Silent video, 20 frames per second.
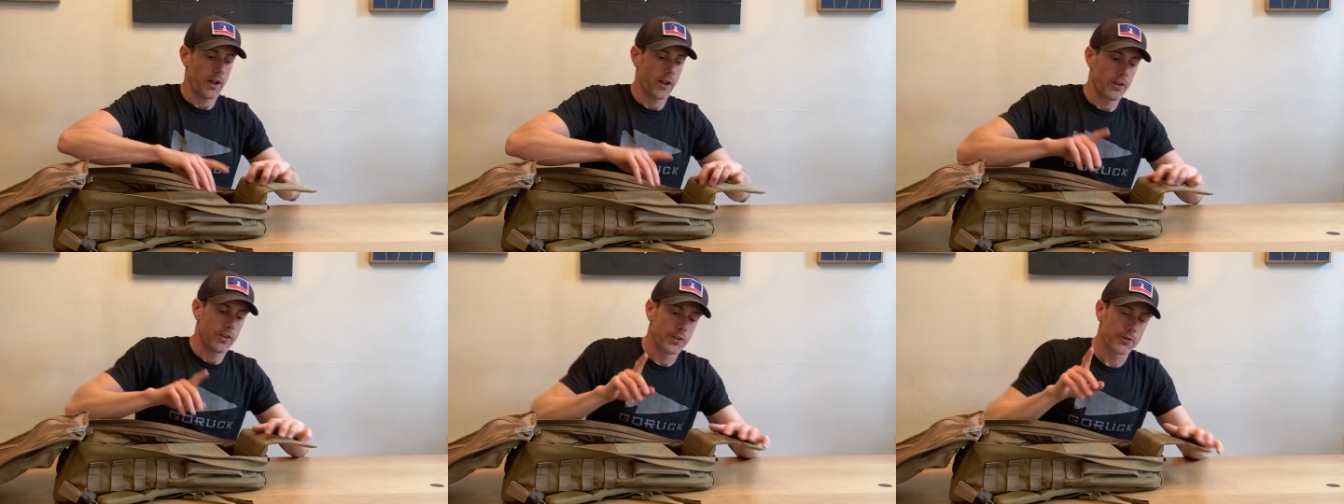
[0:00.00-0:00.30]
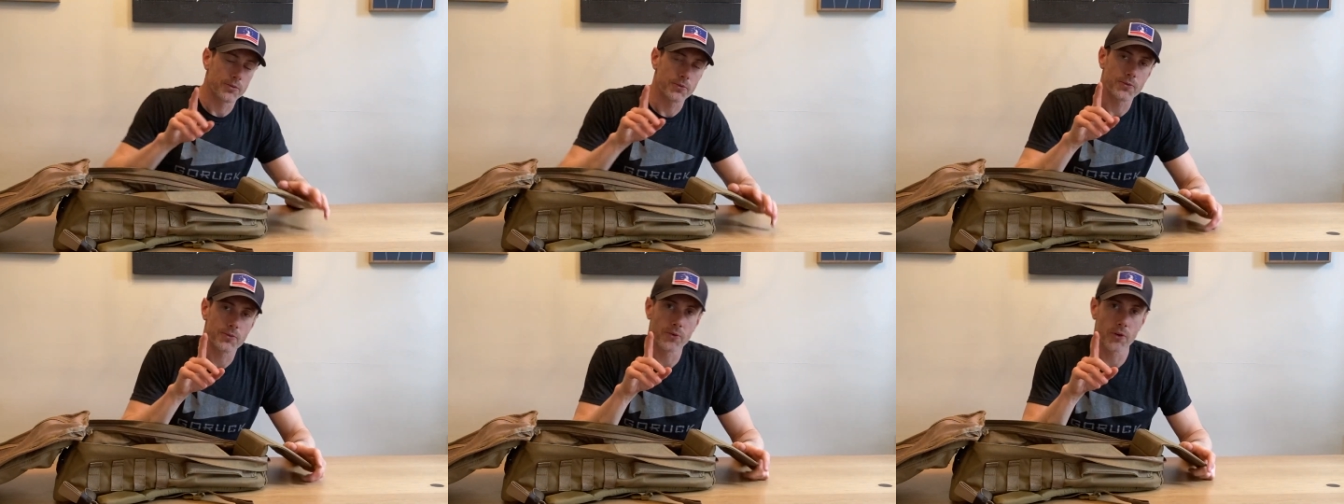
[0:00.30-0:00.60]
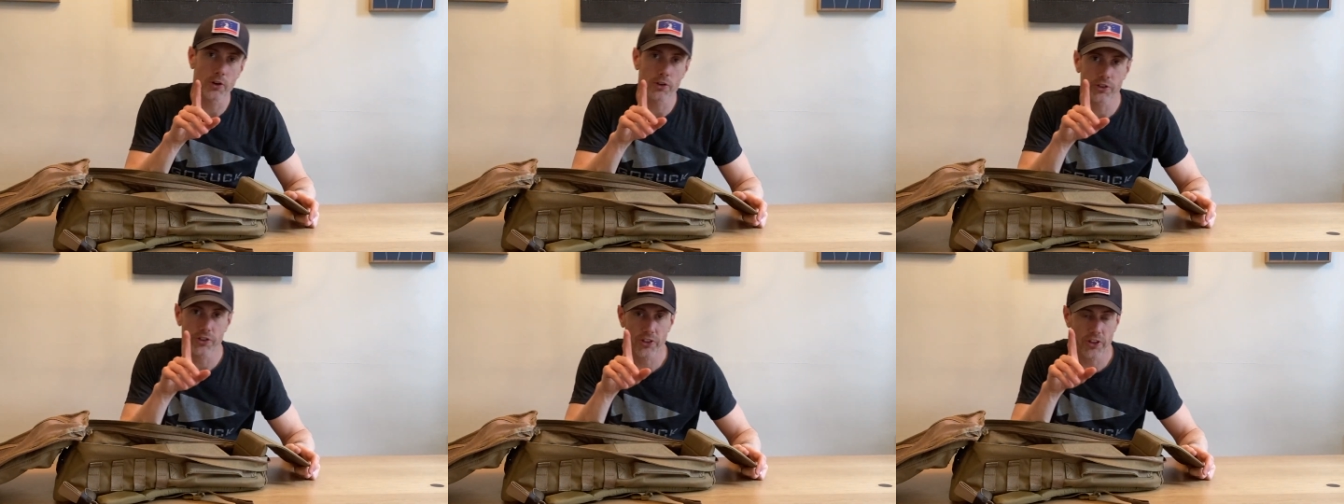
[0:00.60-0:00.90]
the
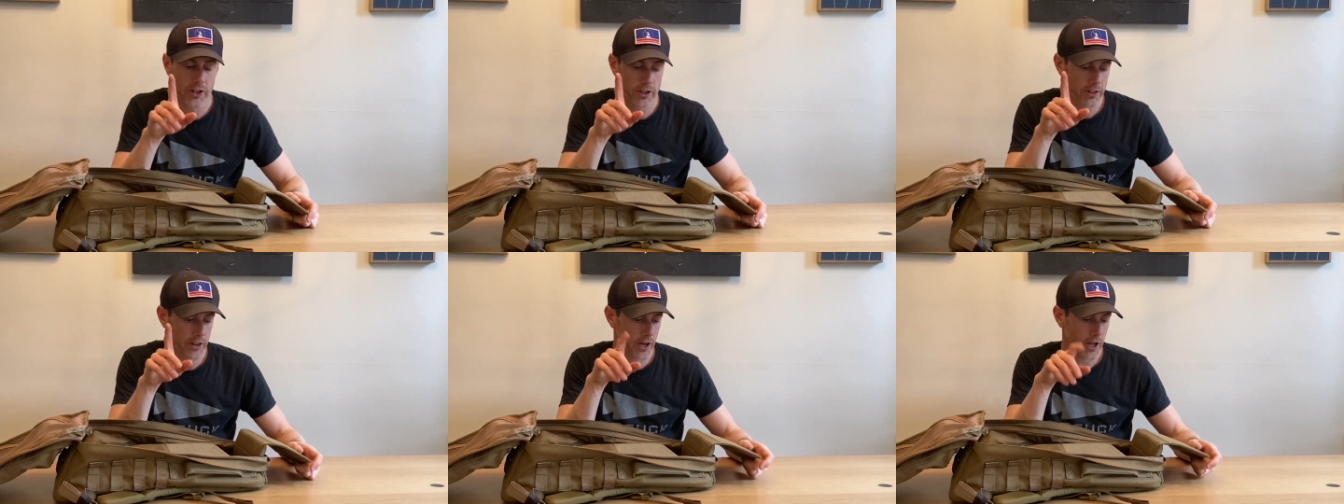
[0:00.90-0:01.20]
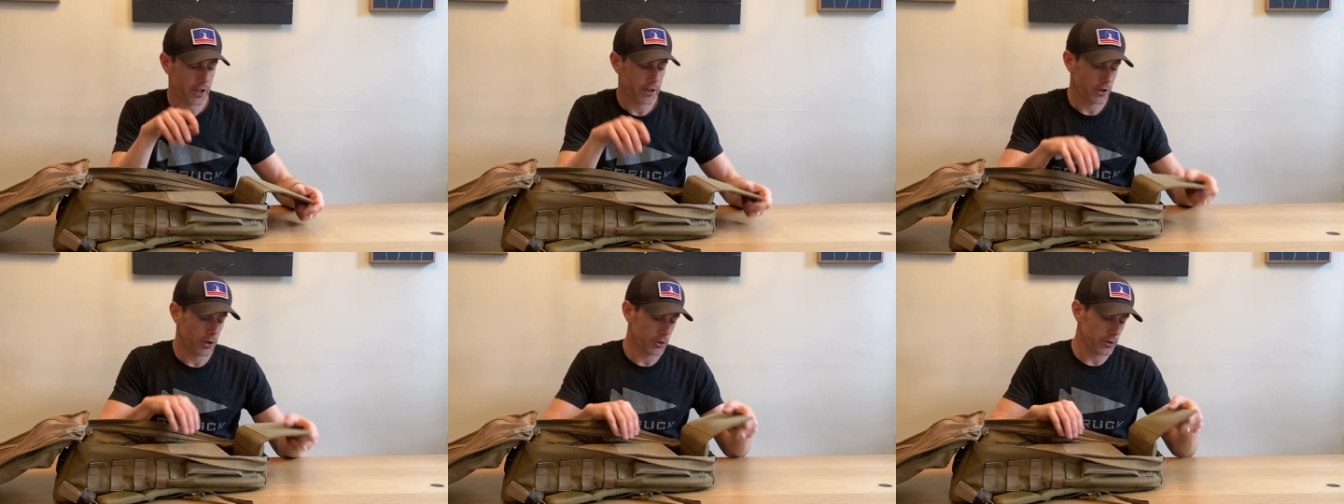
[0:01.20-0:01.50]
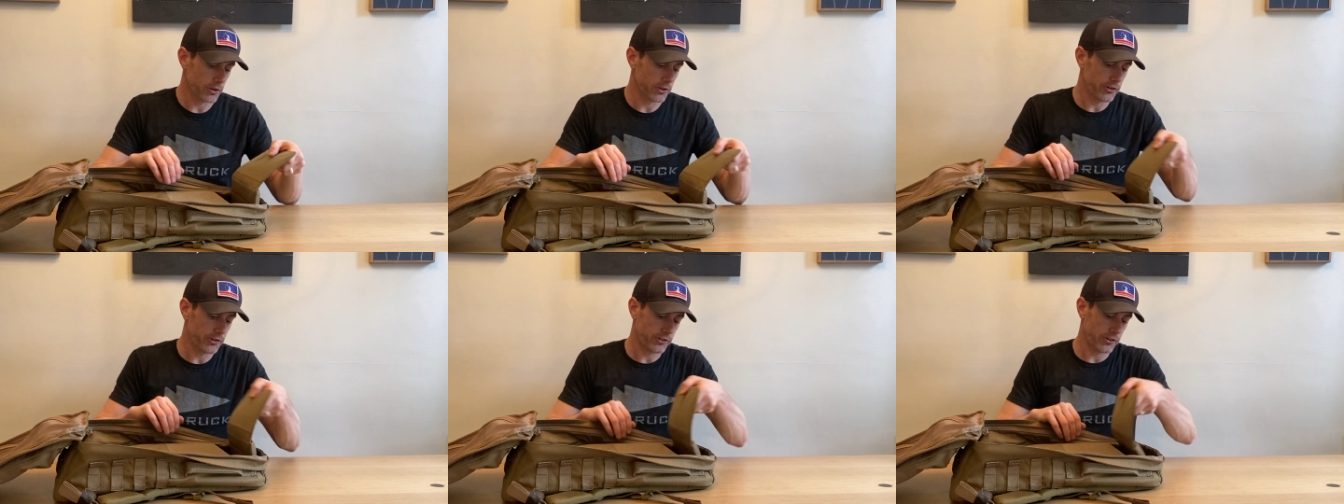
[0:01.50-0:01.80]
first thing that I
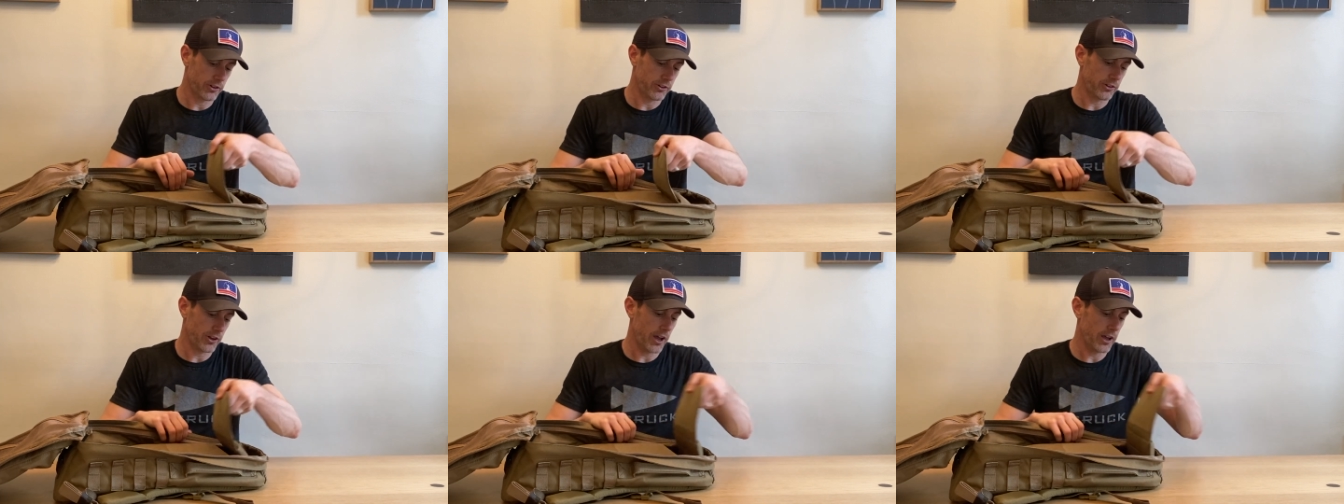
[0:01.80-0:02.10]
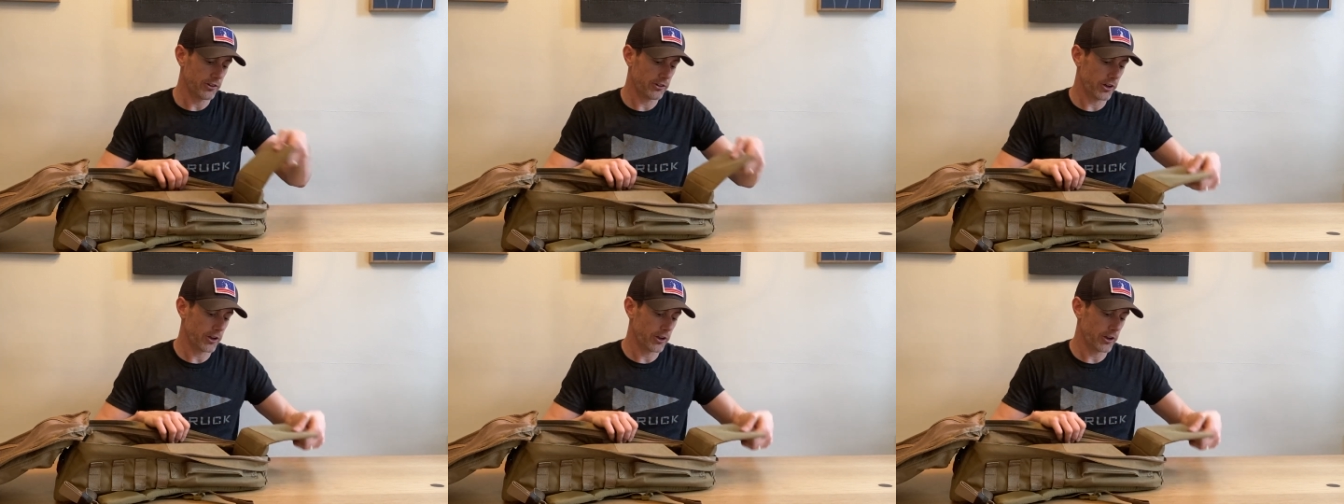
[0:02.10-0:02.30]
noticed is as